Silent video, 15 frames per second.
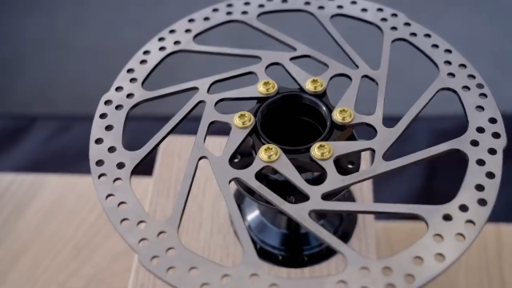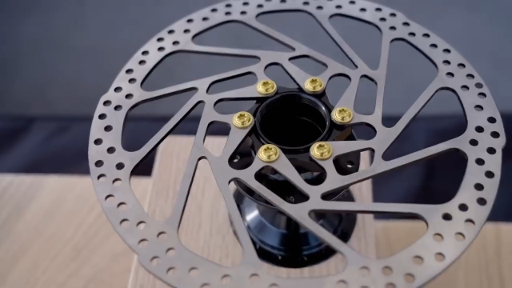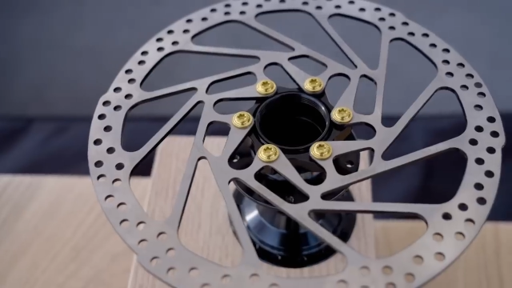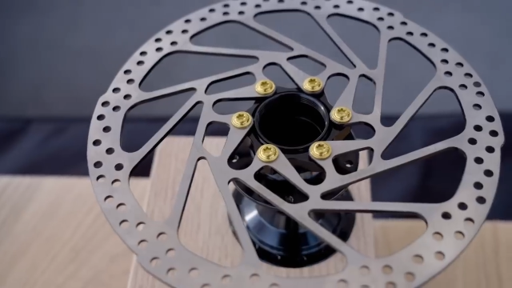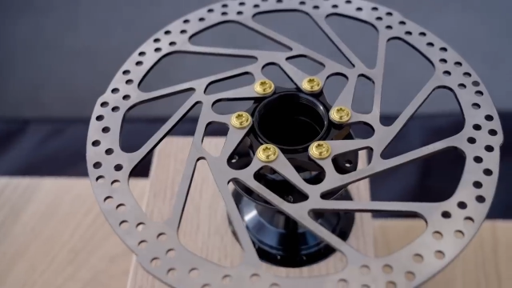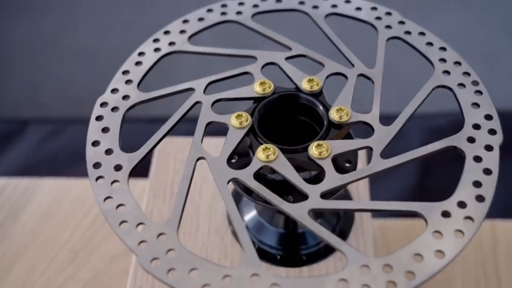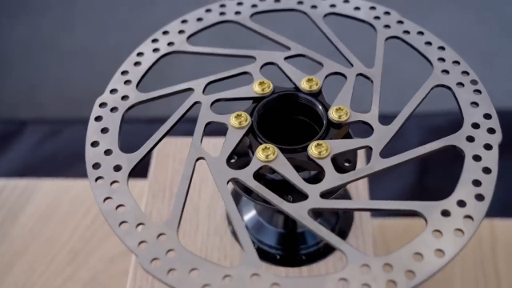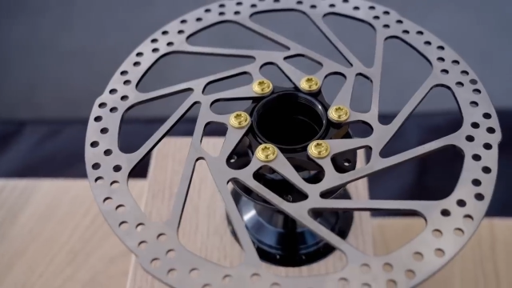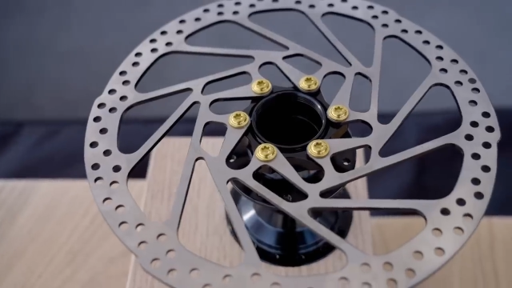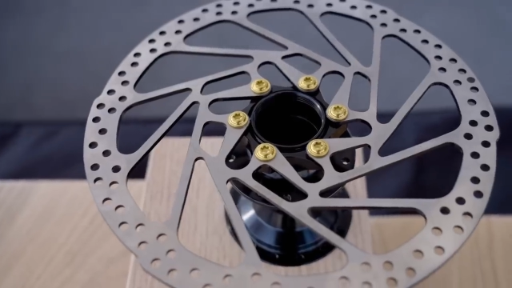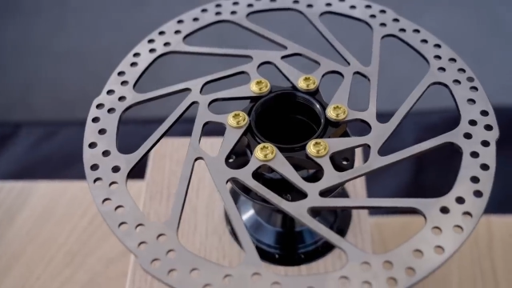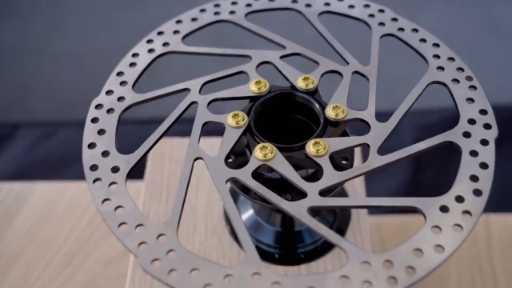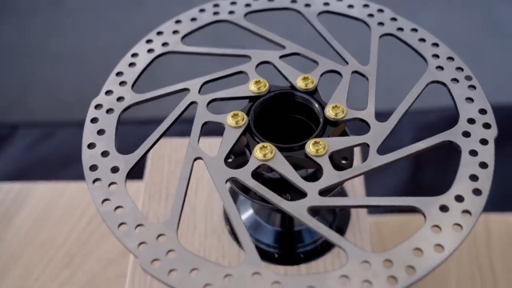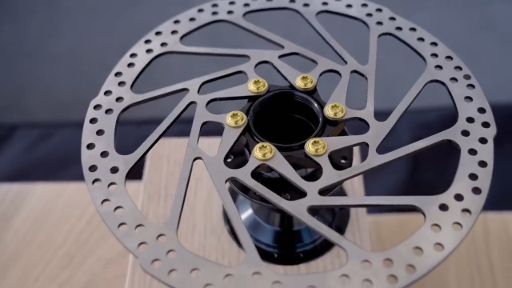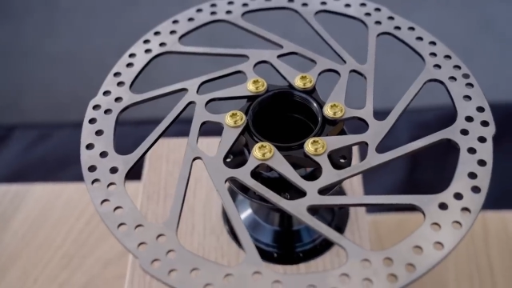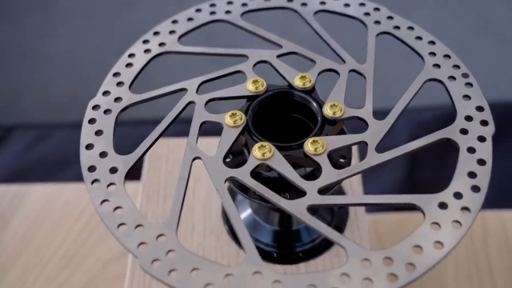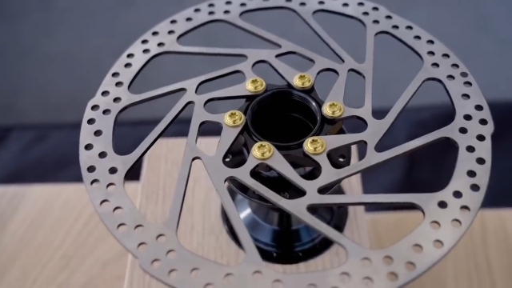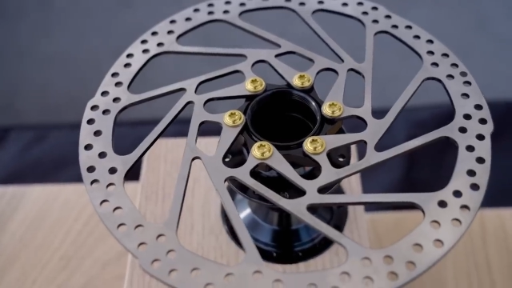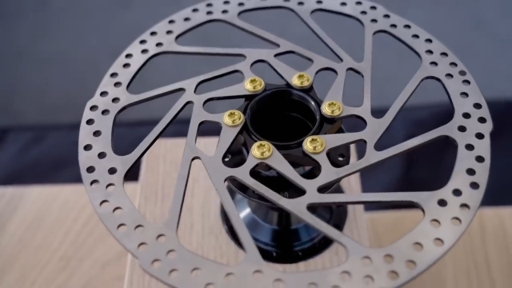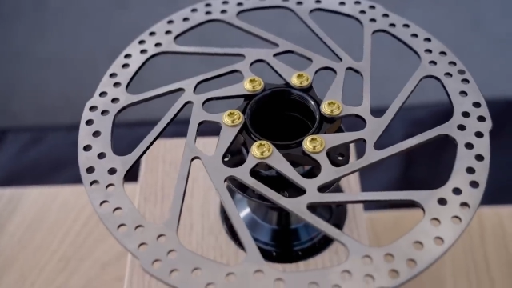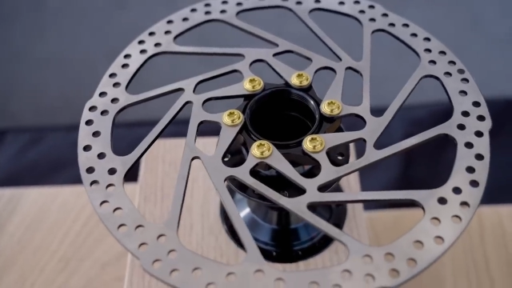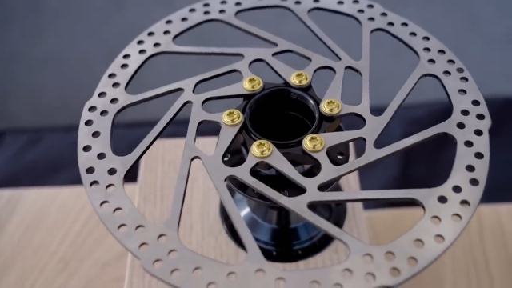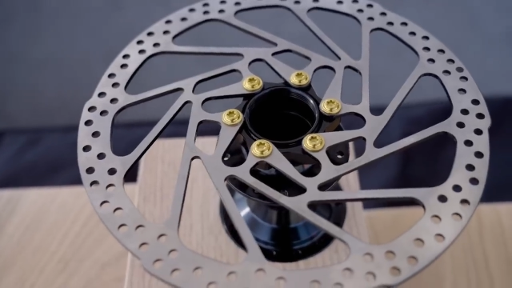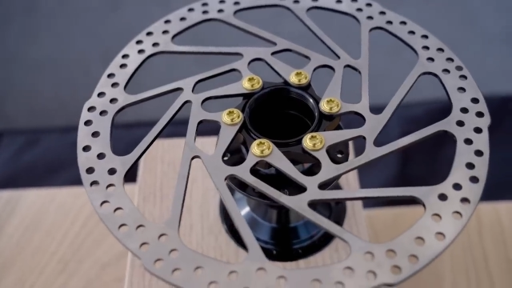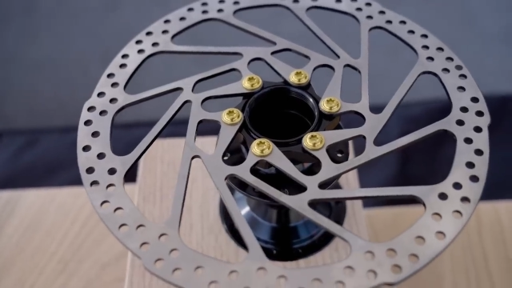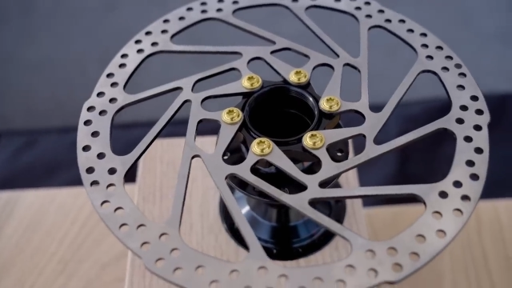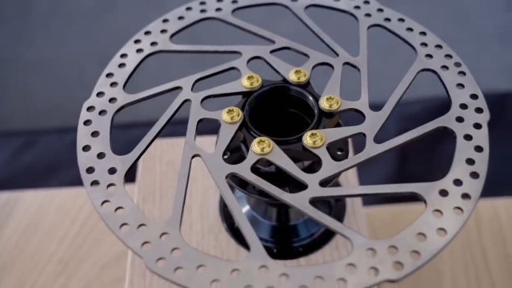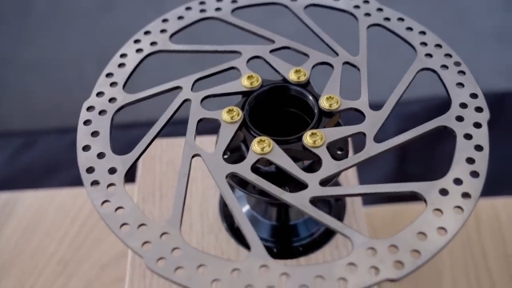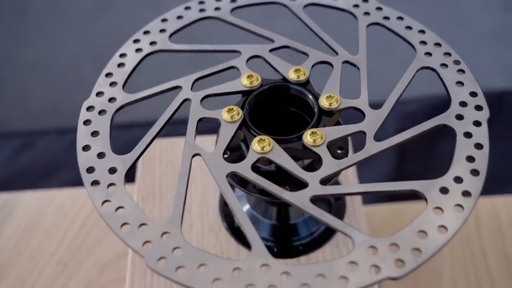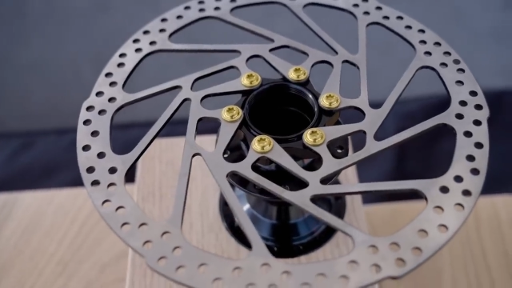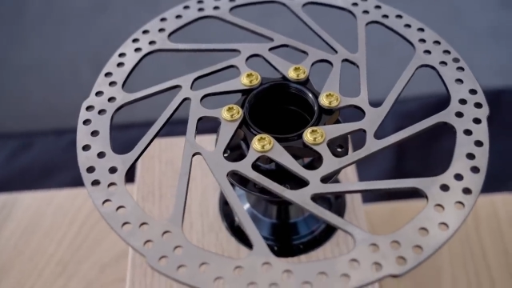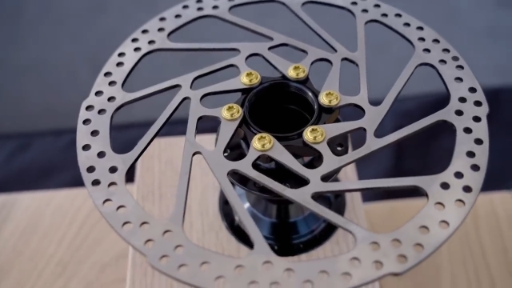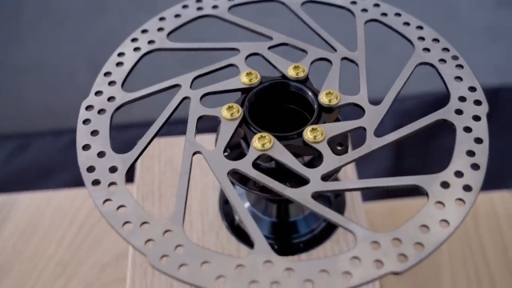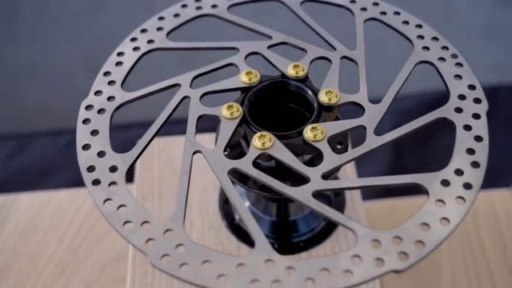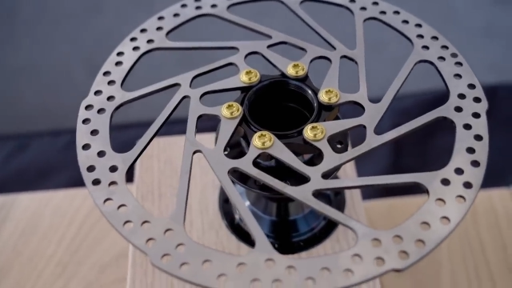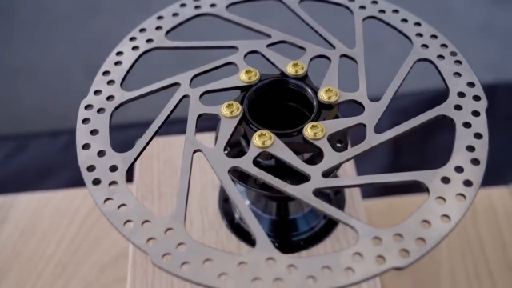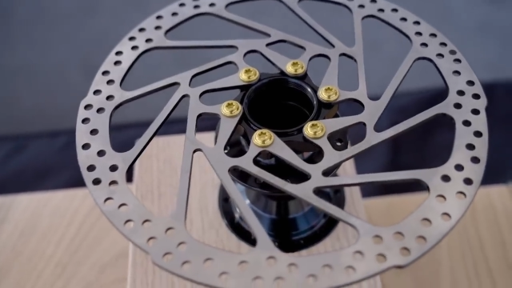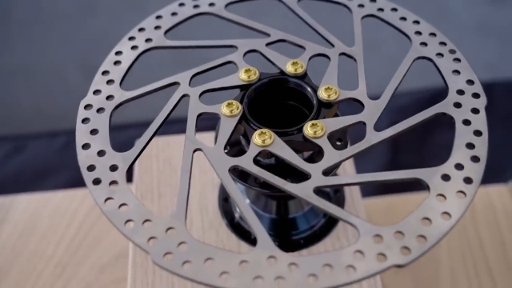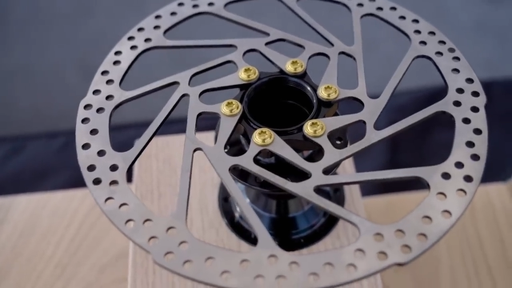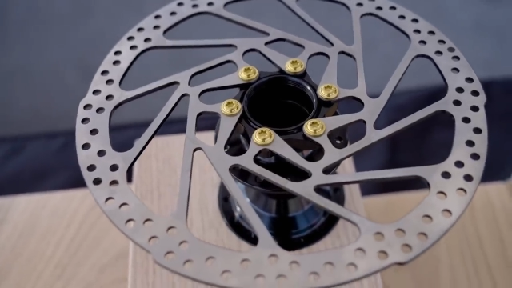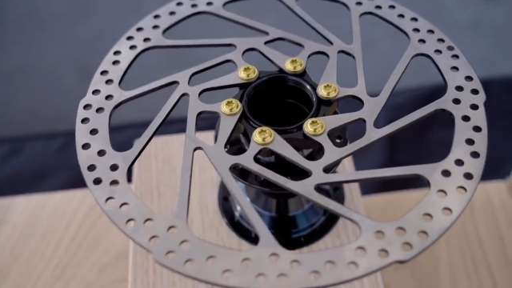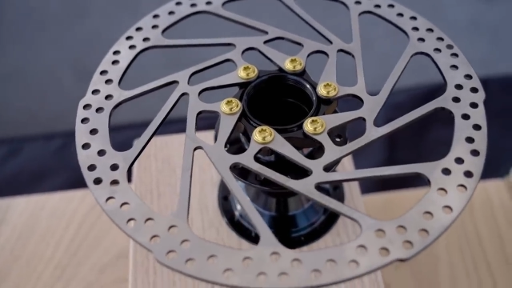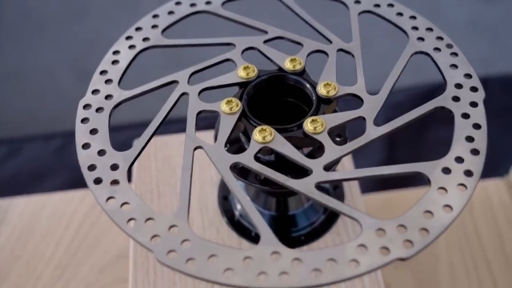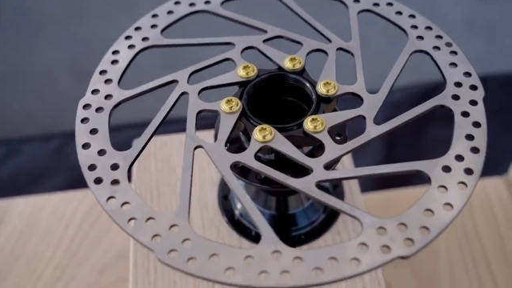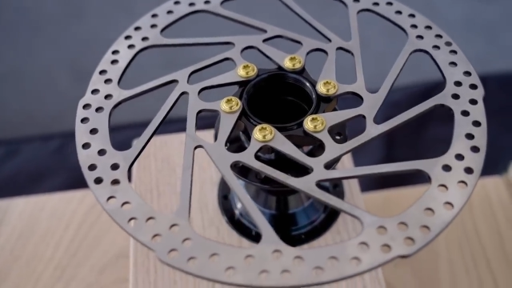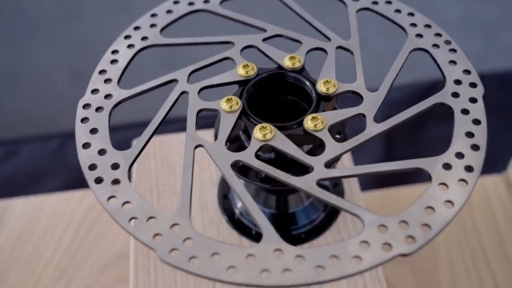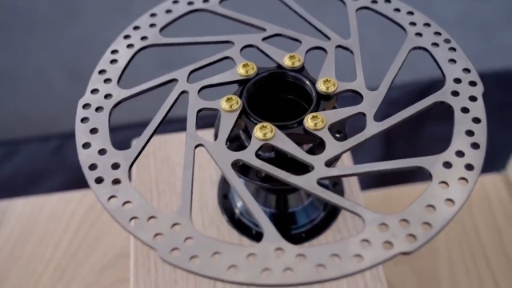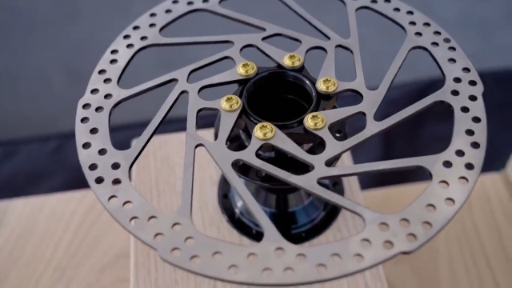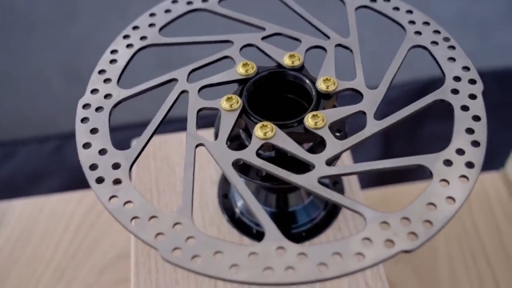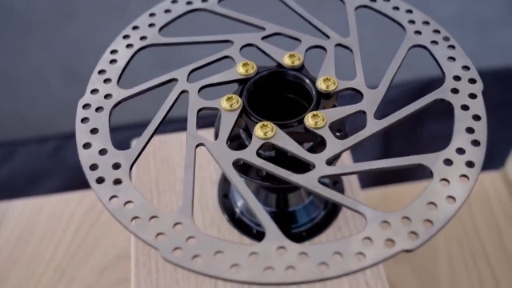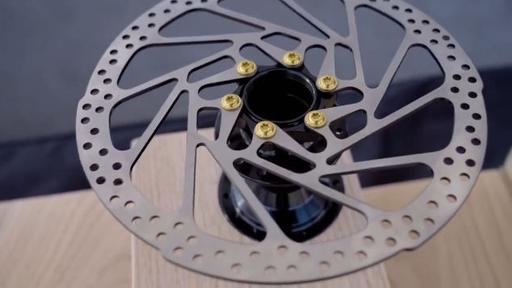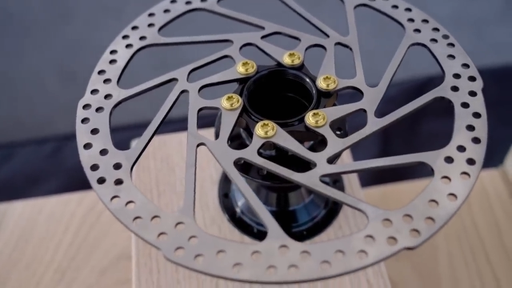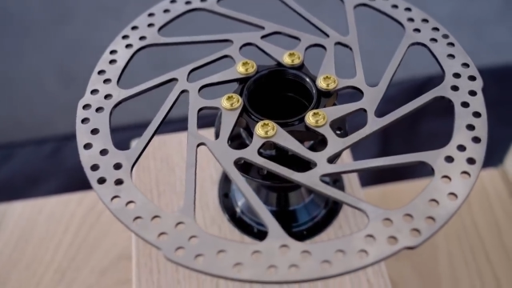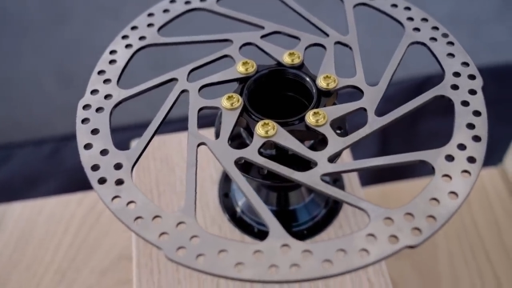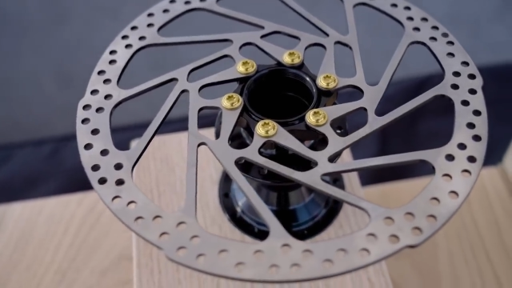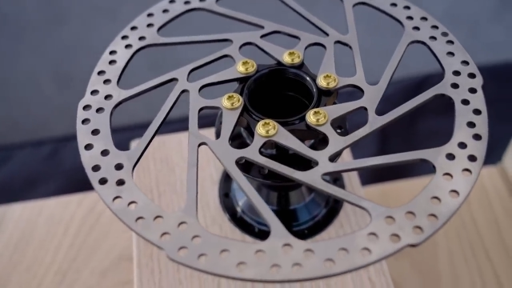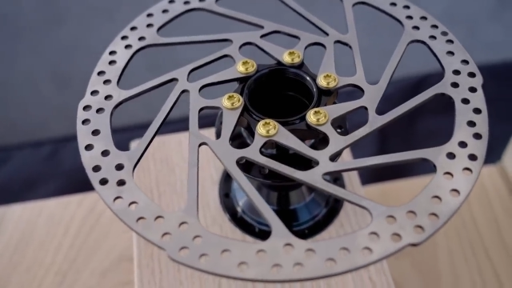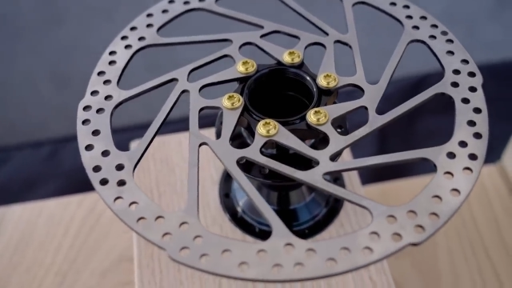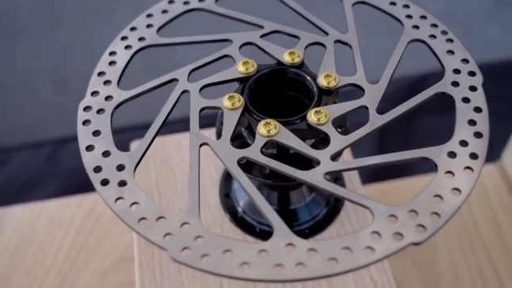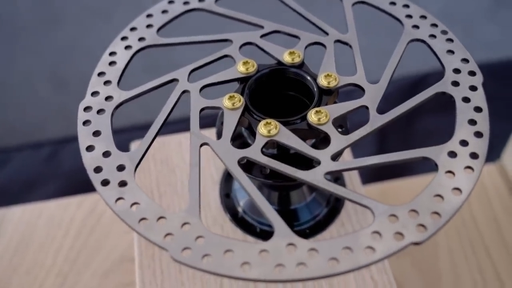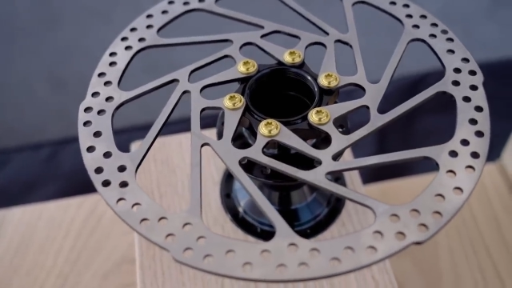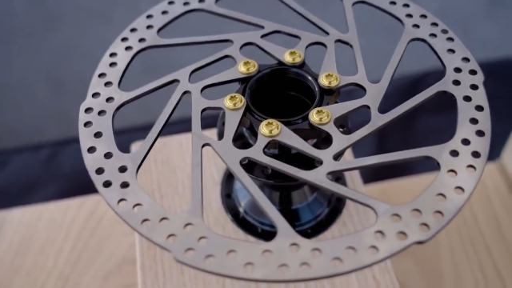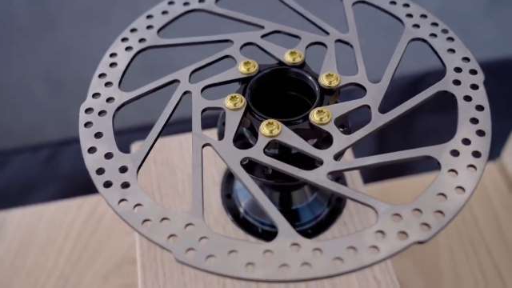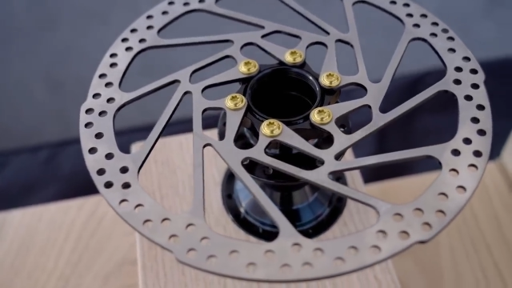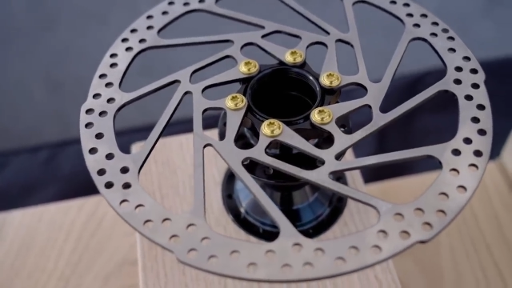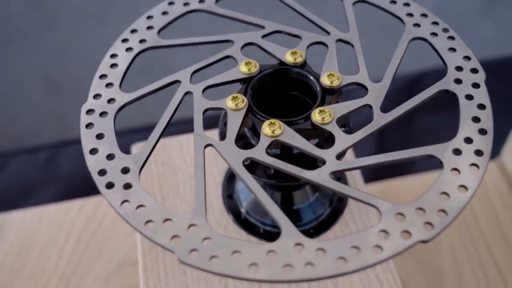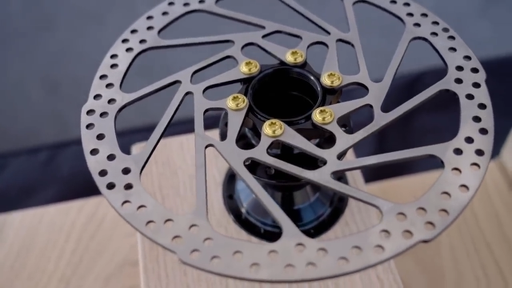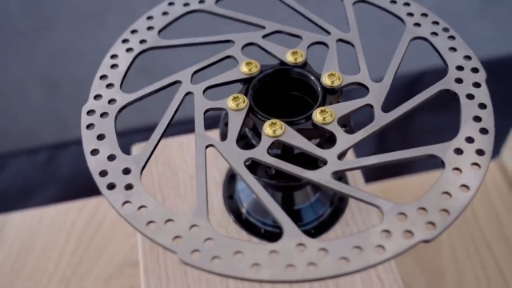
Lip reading: Nobody's mouth can be seen.